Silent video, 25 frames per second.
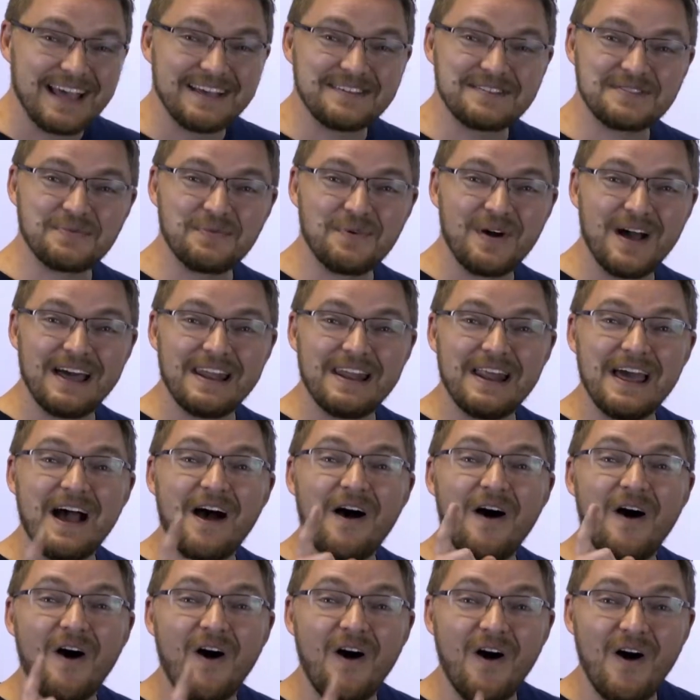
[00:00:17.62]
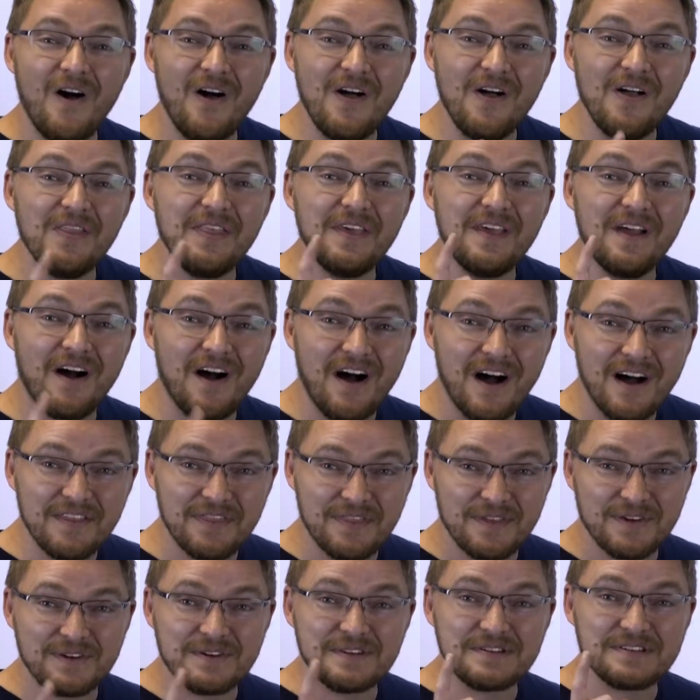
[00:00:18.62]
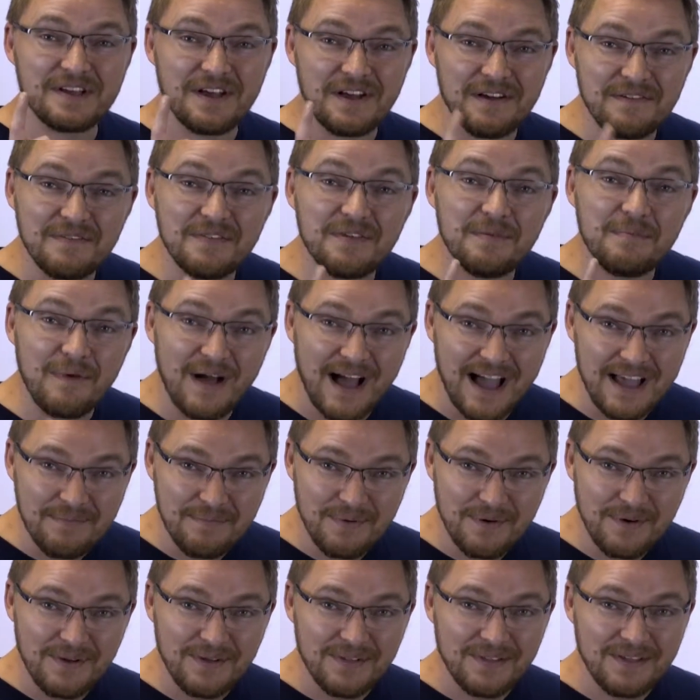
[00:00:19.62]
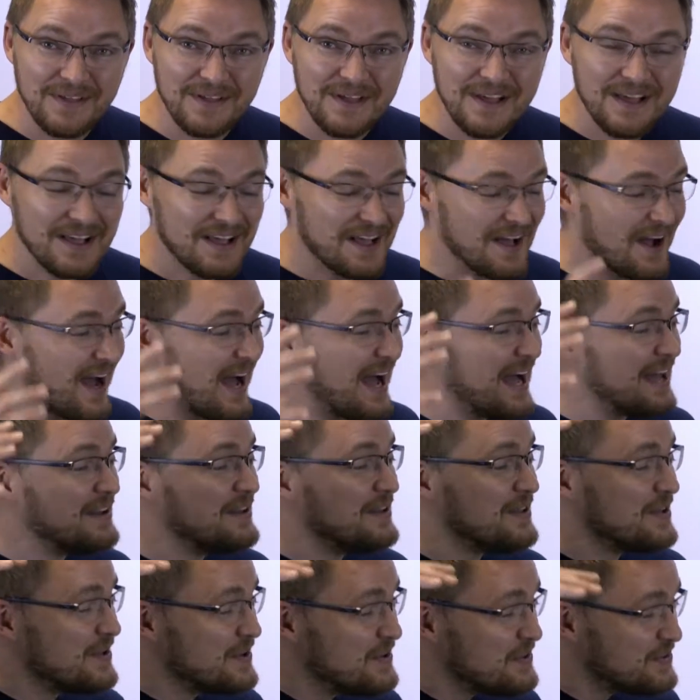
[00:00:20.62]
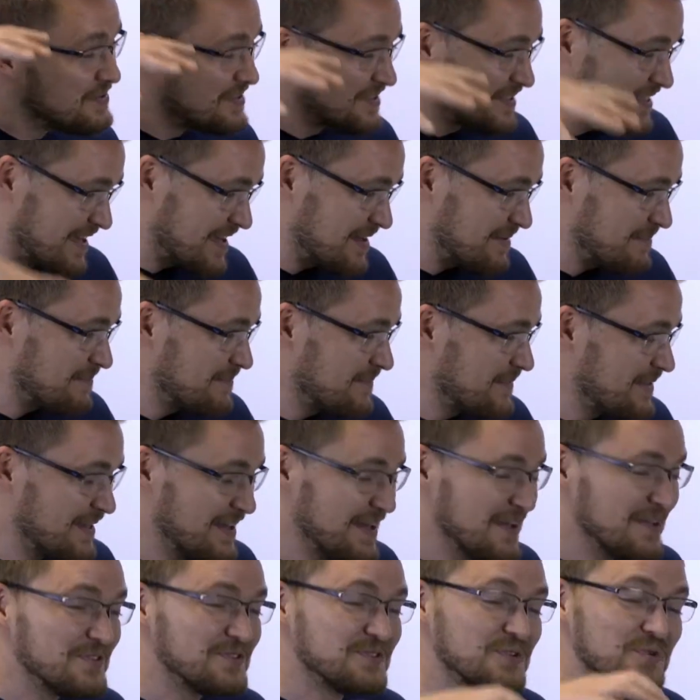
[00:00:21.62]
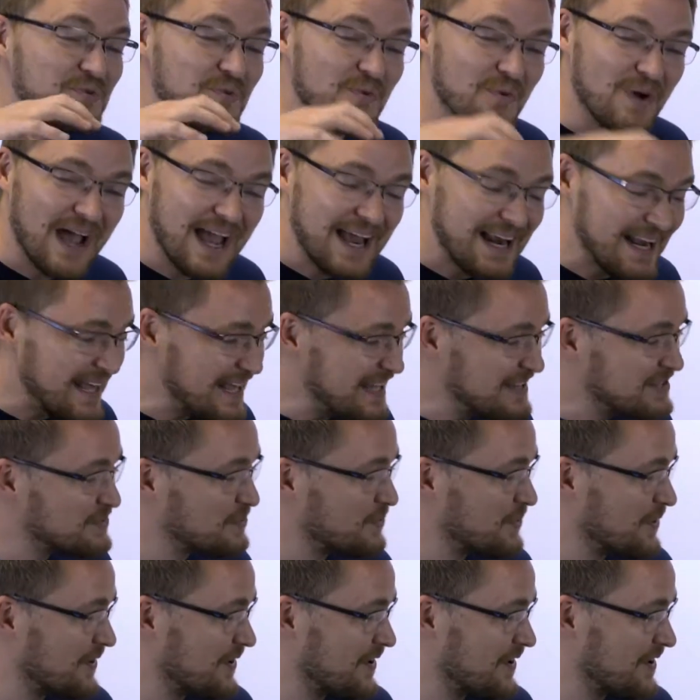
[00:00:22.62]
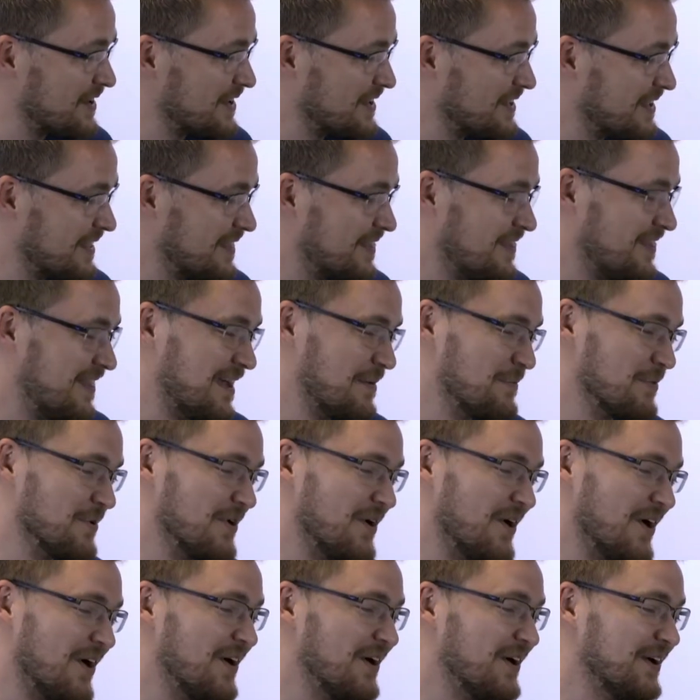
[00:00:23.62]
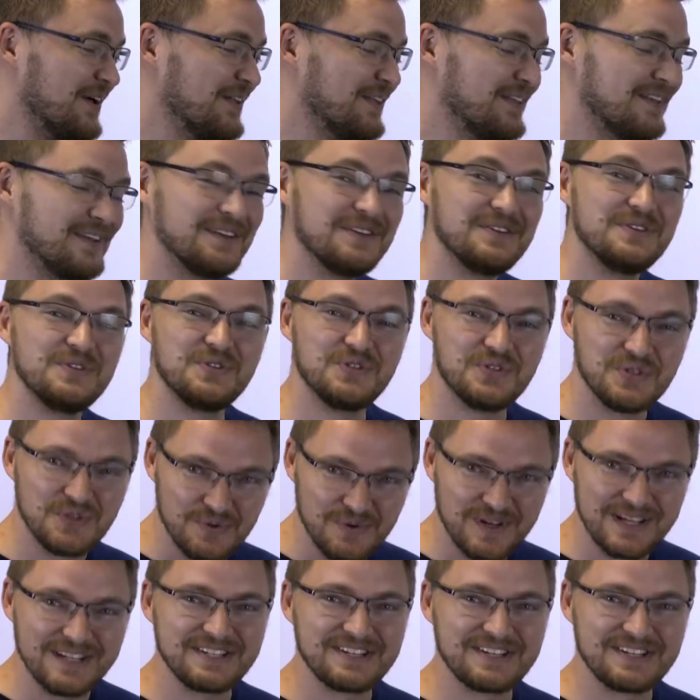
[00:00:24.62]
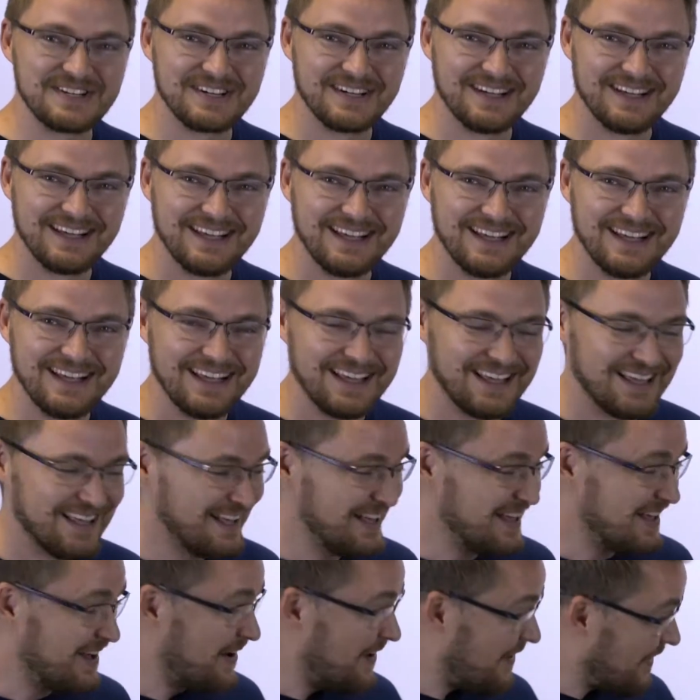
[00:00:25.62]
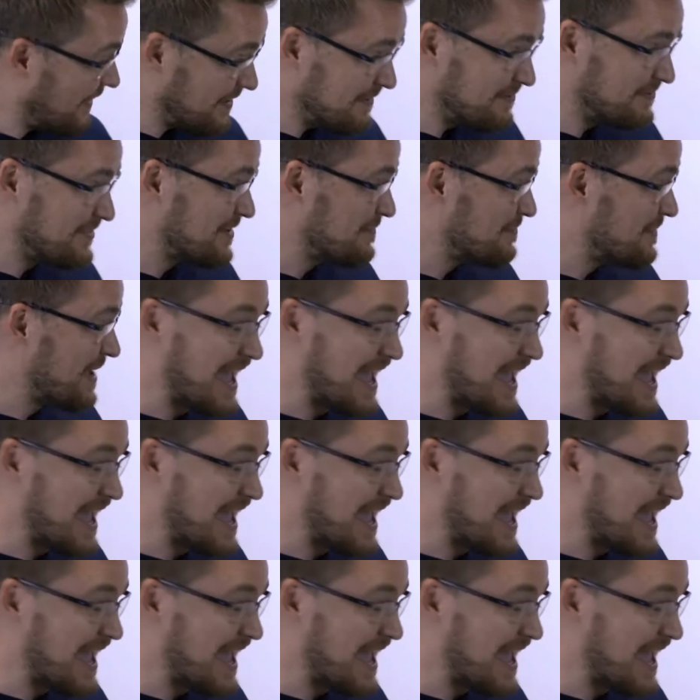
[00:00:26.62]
Guess what? All the authors of the Bible, God used them to write His word. They were all Jewish. All of them? All of them.